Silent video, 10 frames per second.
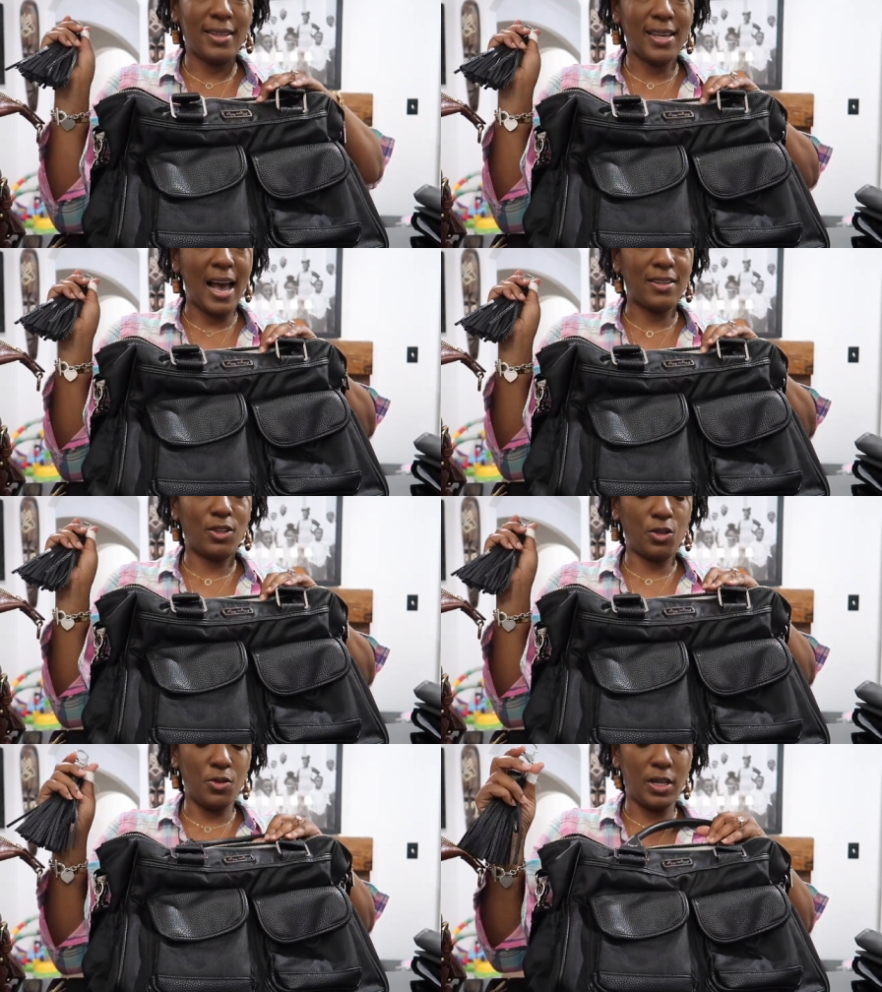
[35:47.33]
the
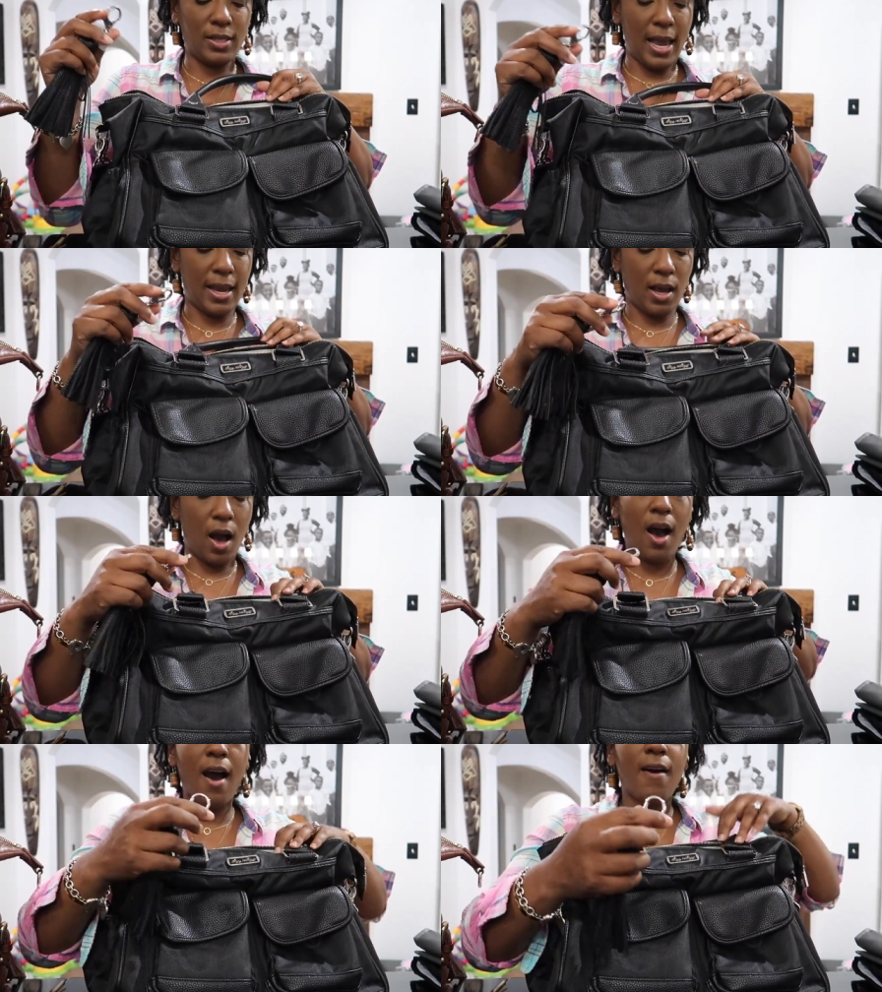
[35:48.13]
tassel you can take it
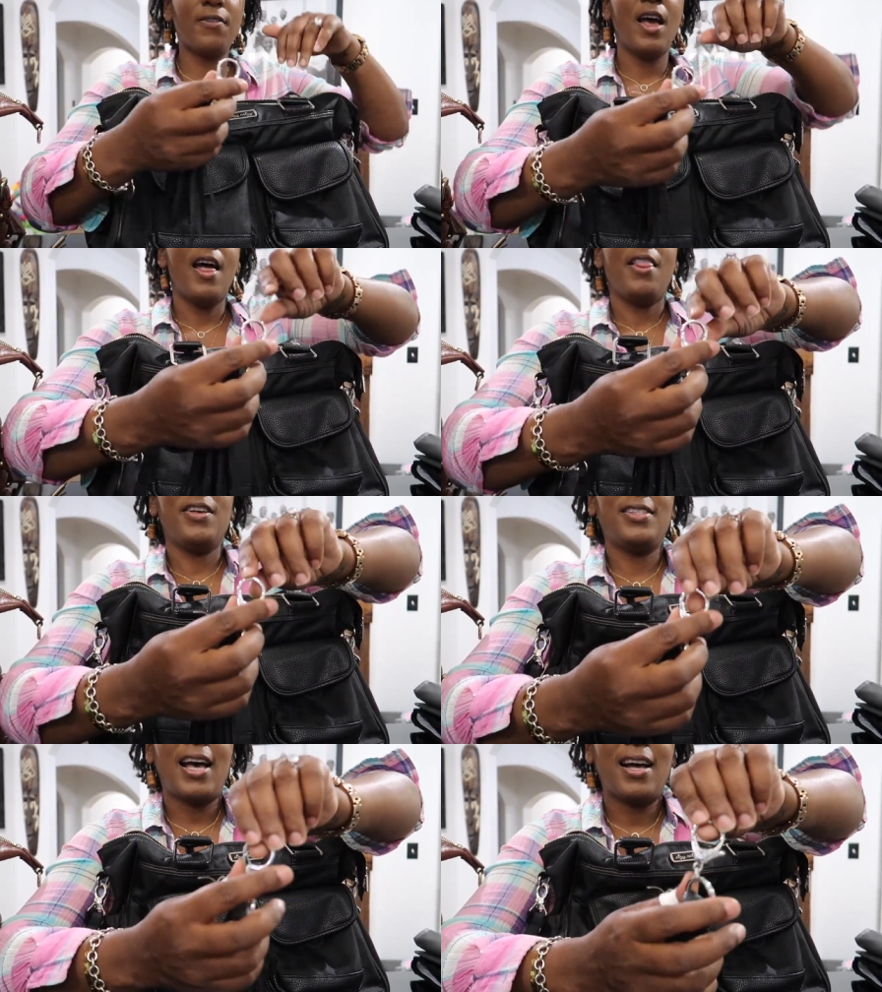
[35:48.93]
off
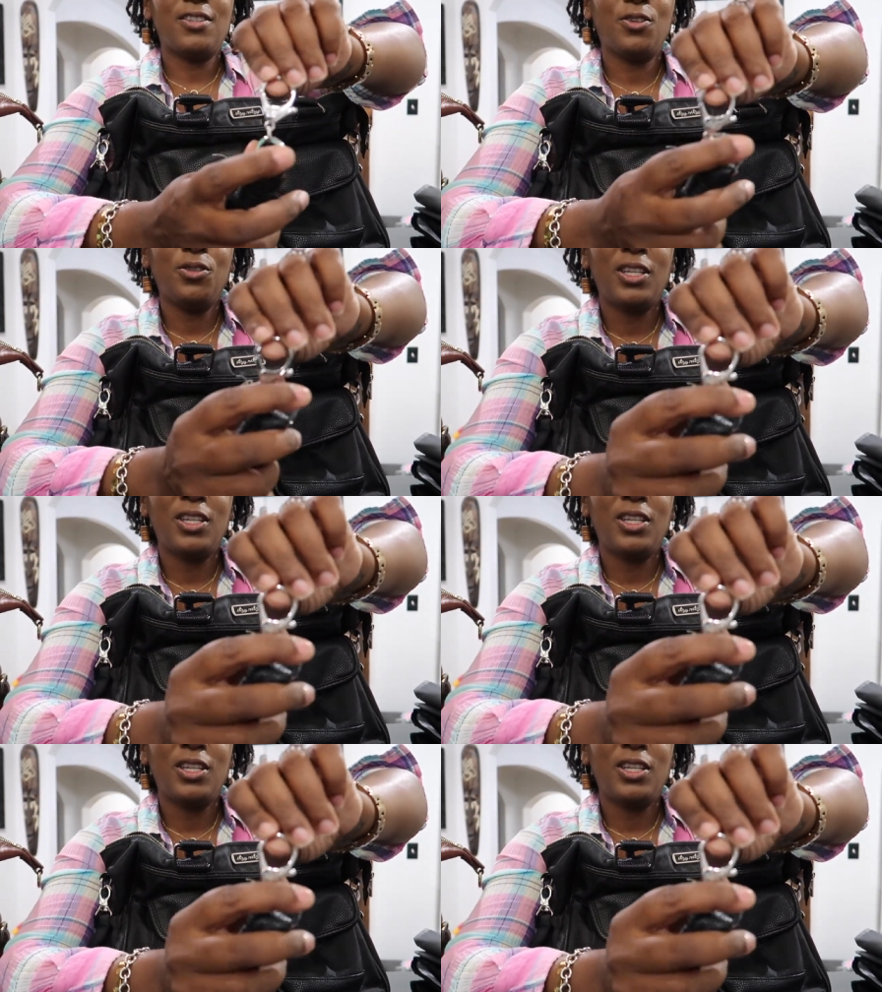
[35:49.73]
the tassel